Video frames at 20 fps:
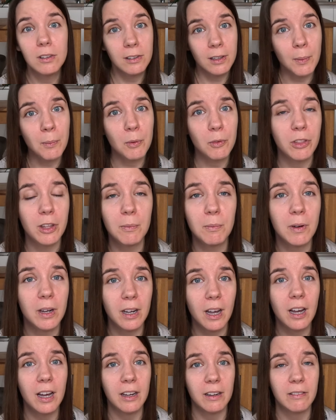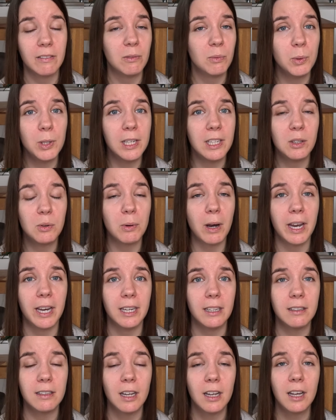Some of them are really
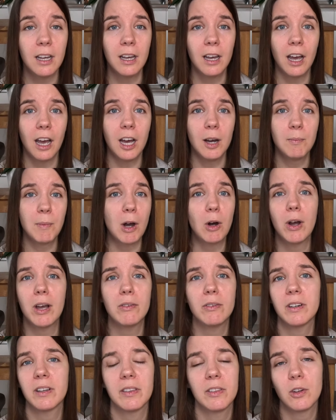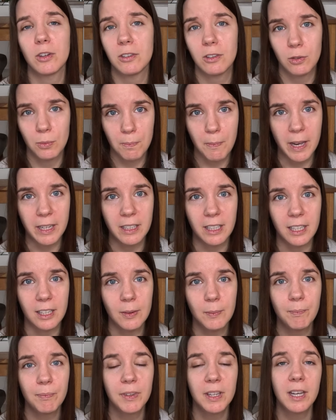great, however, not so
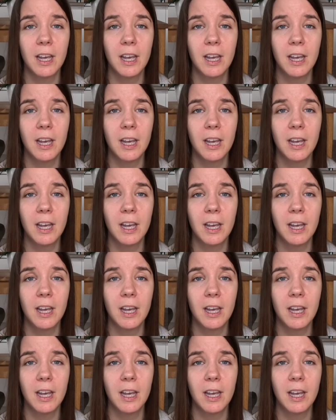many.